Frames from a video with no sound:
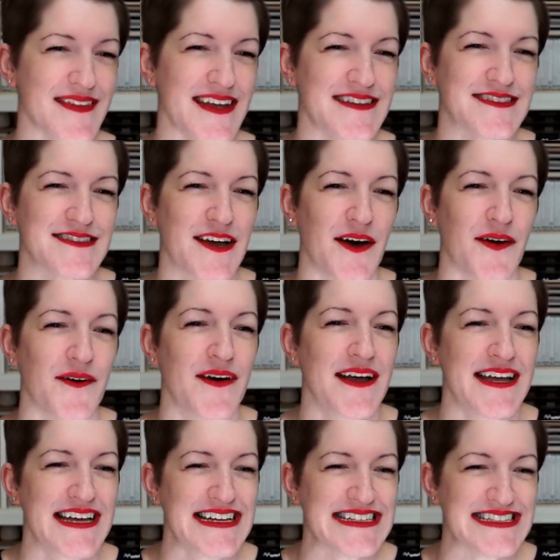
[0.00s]
So
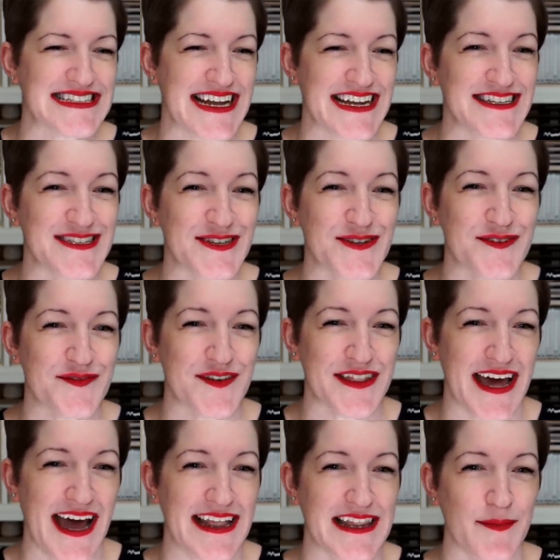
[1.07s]
stay tuned for
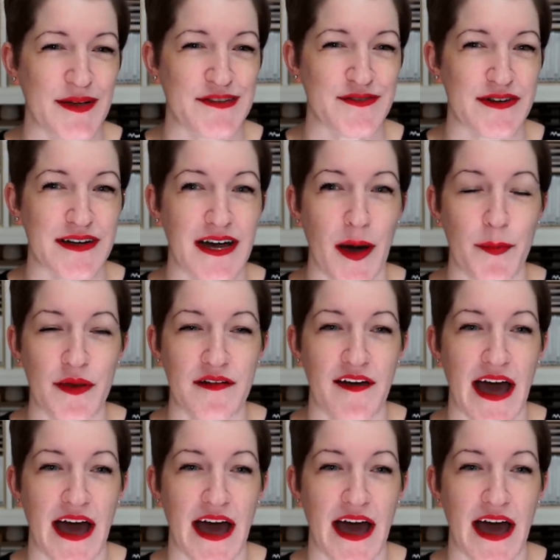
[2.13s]
that. Let me do a couple of